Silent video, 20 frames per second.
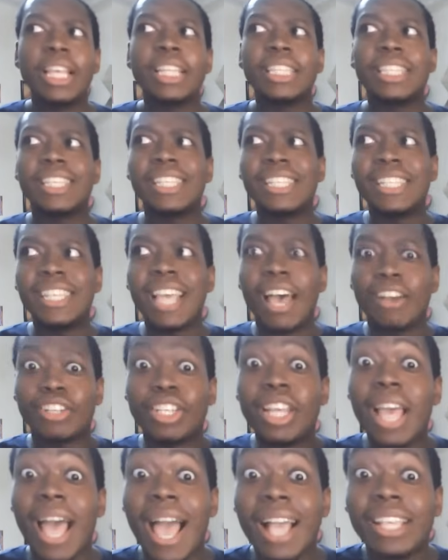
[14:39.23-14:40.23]
To see how
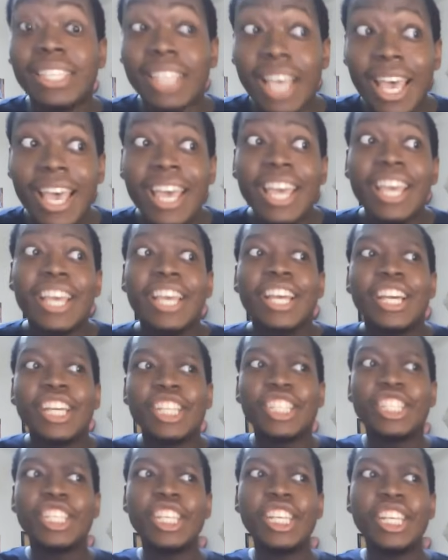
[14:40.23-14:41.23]
she acts
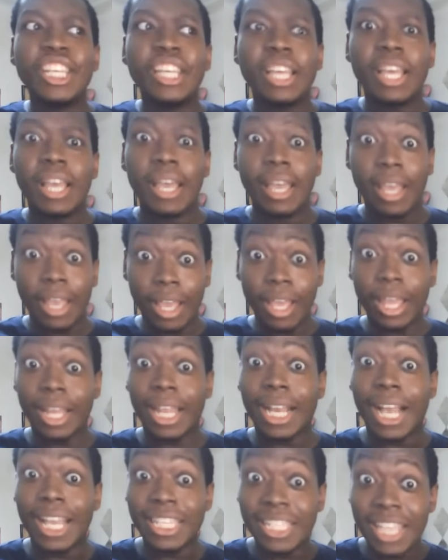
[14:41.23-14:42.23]
she,
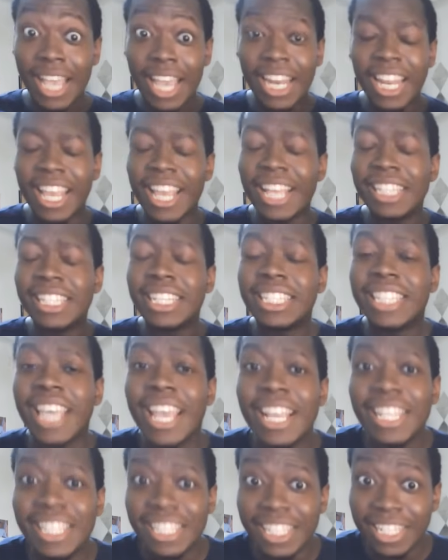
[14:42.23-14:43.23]
like I said,
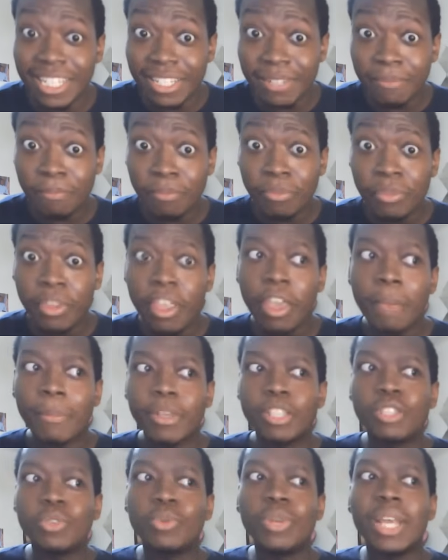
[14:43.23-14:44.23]
entertains it.
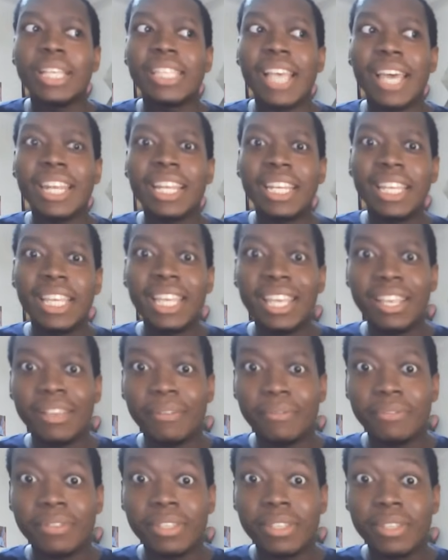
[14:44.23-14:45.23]
But soon as Eddie
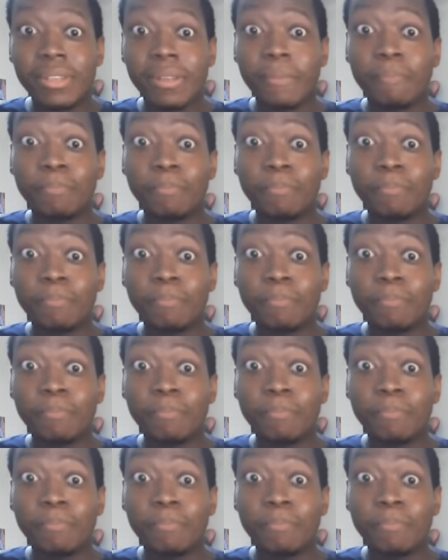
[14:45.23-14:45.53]
leaves,